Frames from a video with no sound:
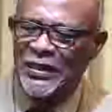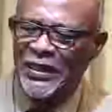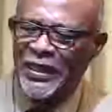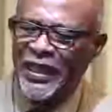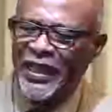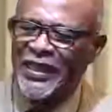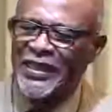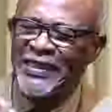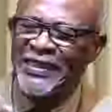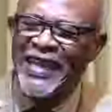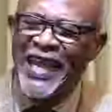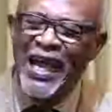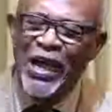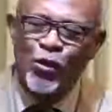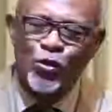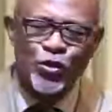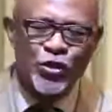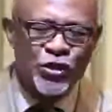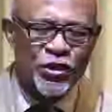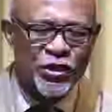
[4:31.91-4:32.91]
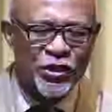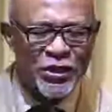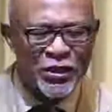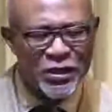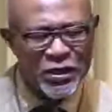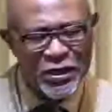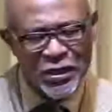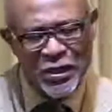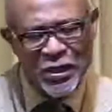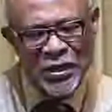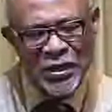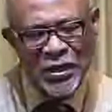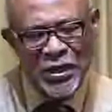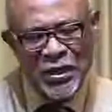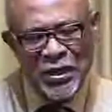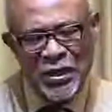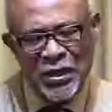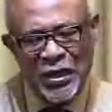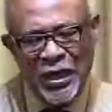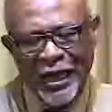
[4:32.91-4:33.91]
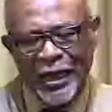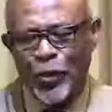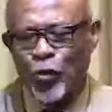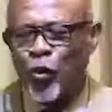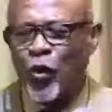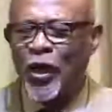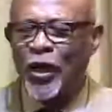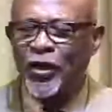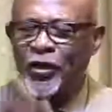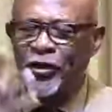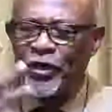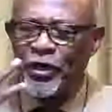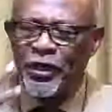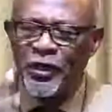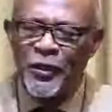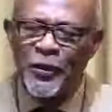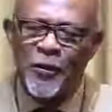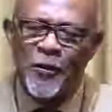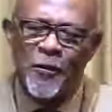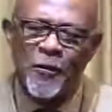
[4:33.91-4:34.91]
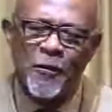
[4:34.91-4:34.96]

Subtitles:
and doubt and worry